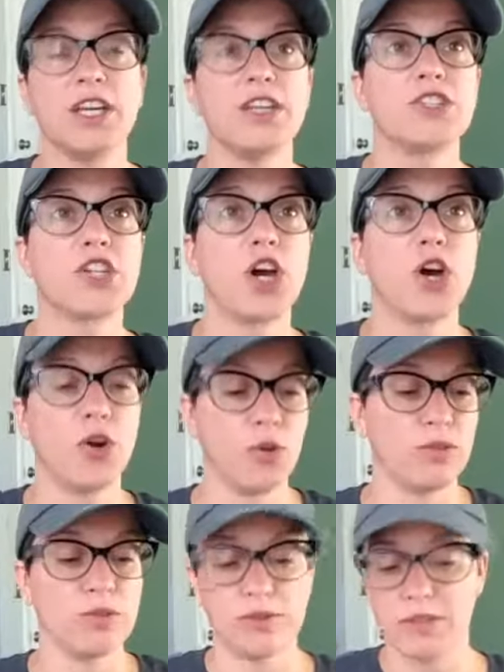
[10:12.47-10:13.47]
So
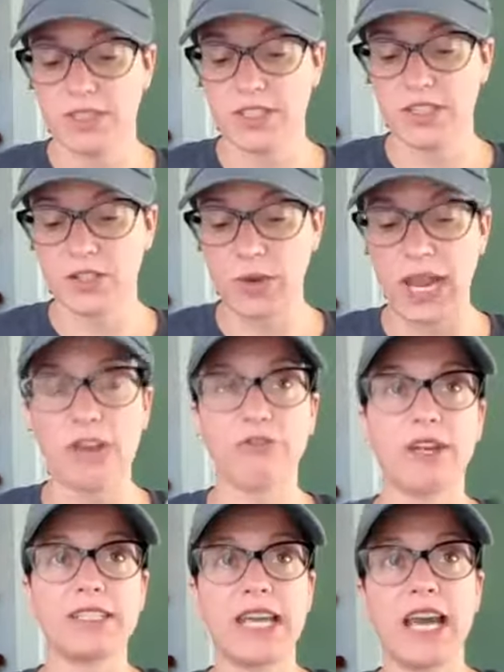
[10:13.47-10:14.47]
since we have
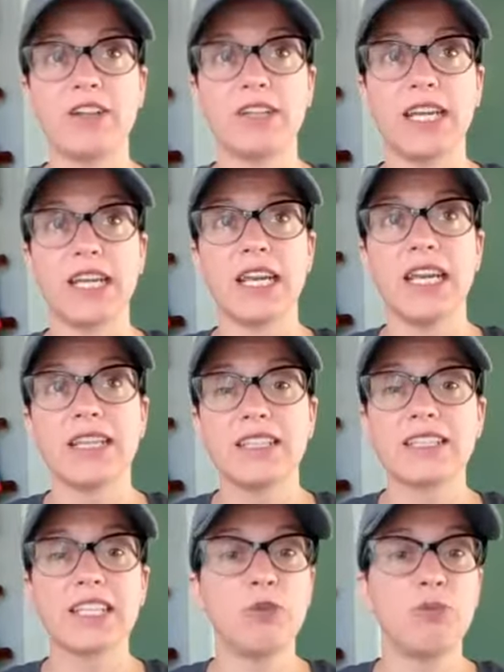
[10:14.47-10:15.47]
vitality,
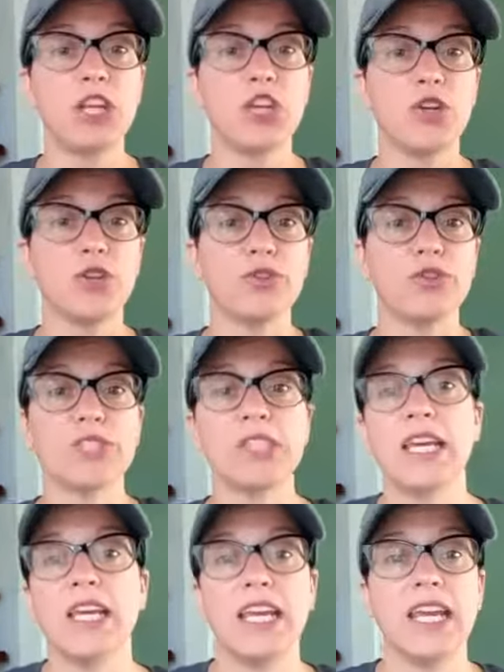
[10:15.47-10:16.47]
this can be used
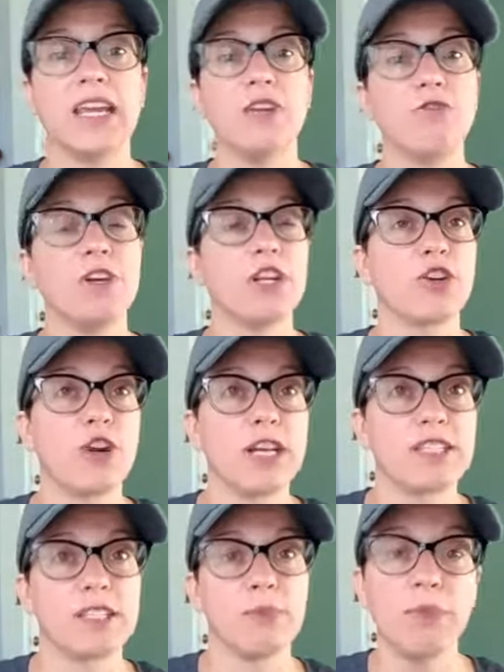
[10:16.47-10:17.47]
in
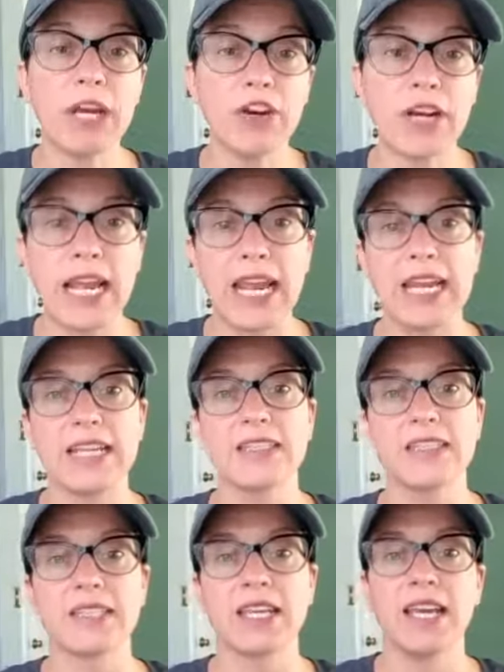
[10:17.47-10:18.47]
vinaigrettes and
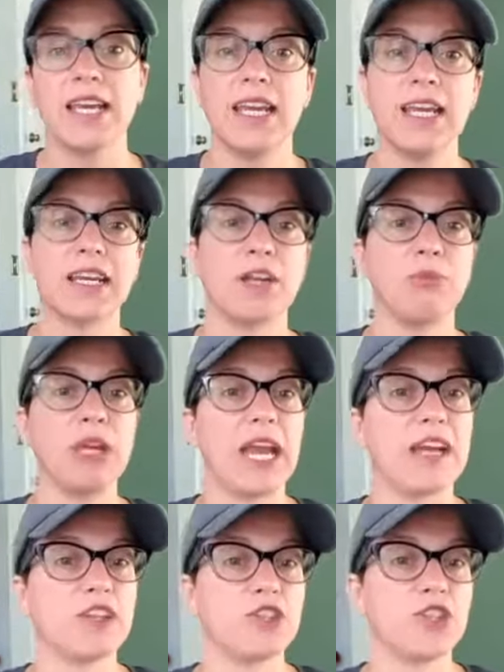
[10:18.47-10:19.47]
marinades. It can be
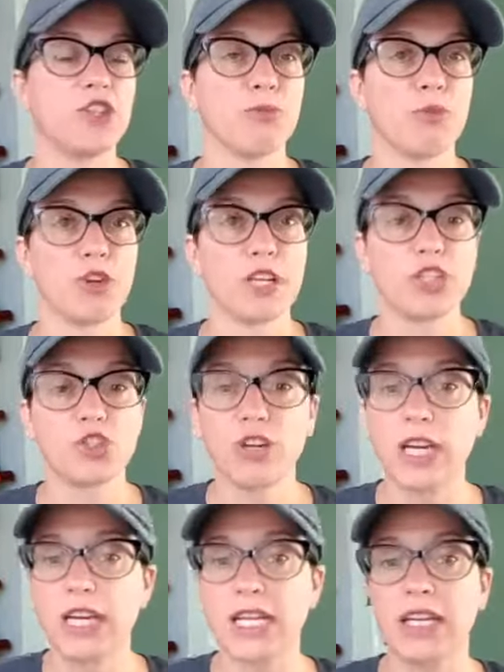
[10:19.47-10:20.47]
added to your morning
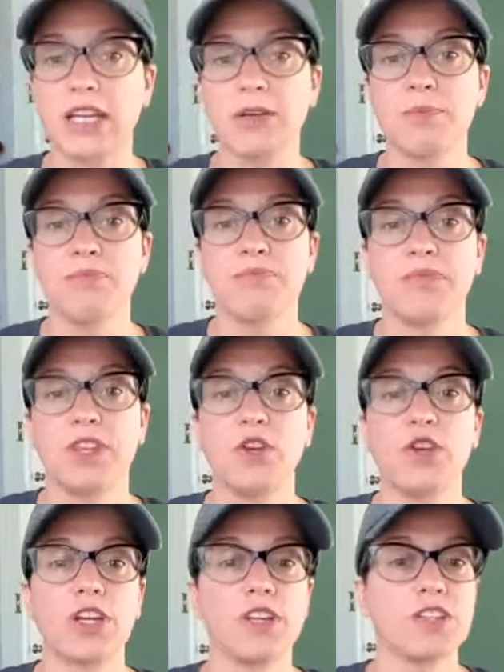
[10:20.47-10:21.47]
drink.
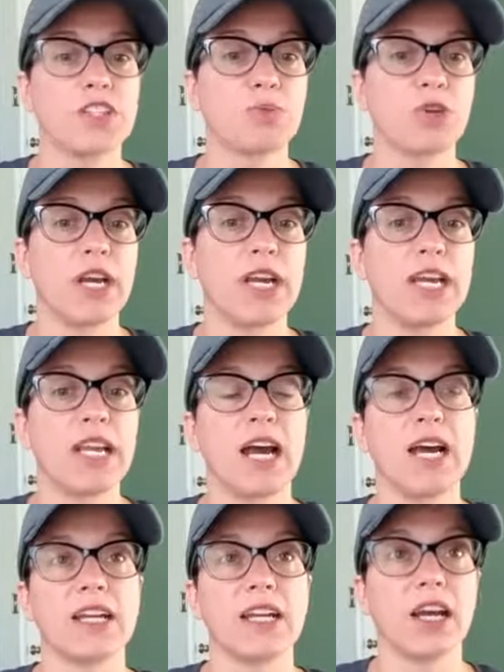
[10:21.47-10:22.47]
You can spray it
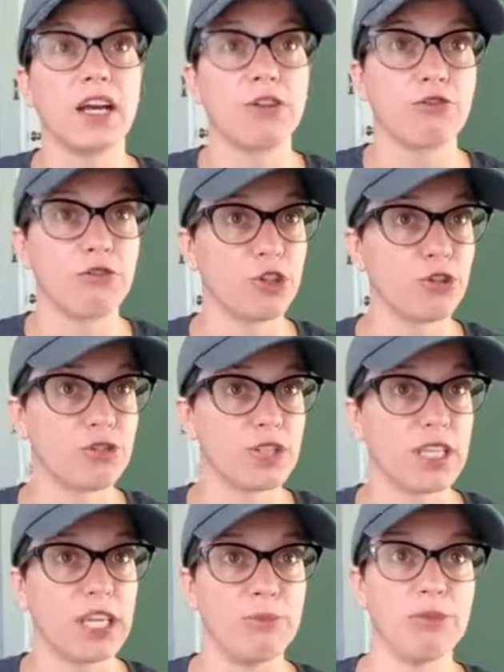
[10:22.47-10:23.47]
on cut fruit to
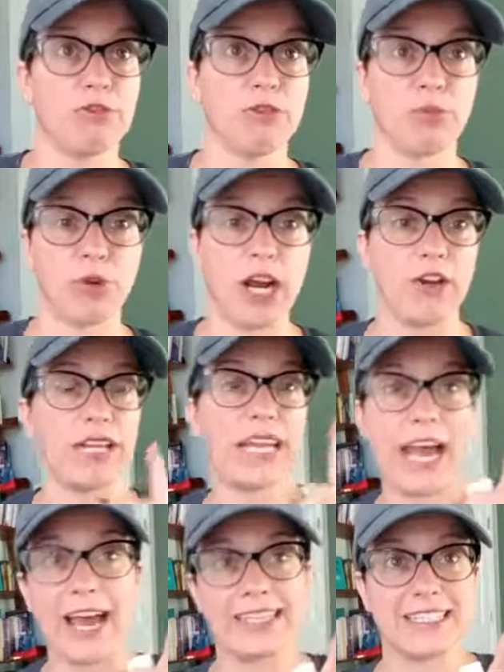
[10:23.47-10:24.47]
keep it from browning.
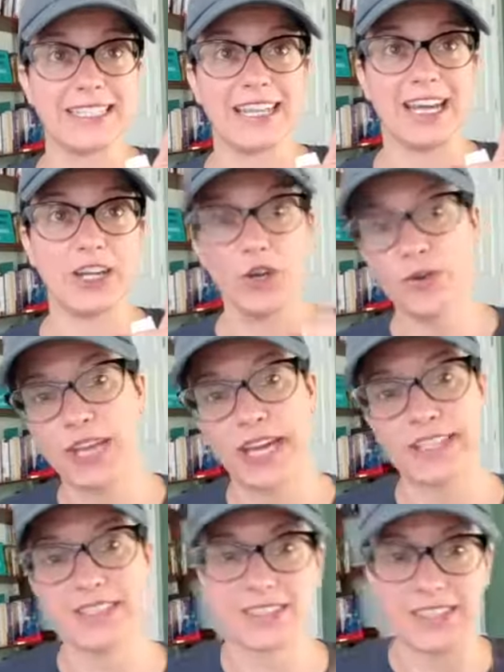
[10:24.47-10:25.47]
I did not know
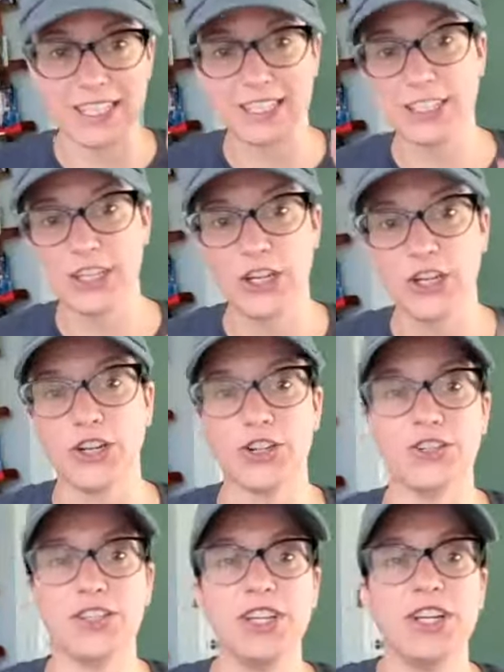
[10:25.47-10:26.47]
that. Lesson
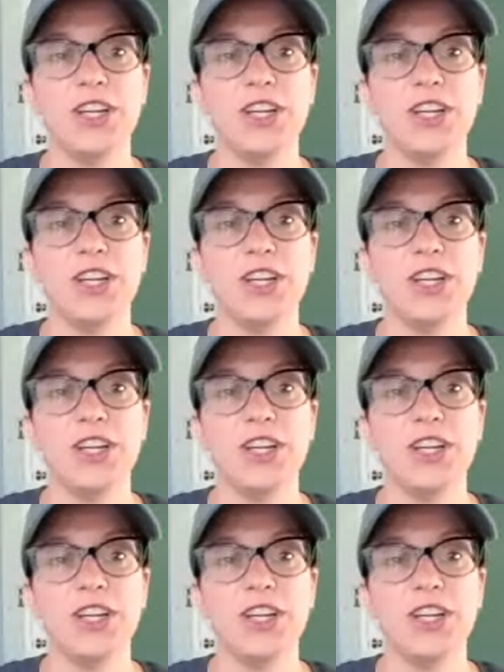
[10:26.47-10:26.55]
learned.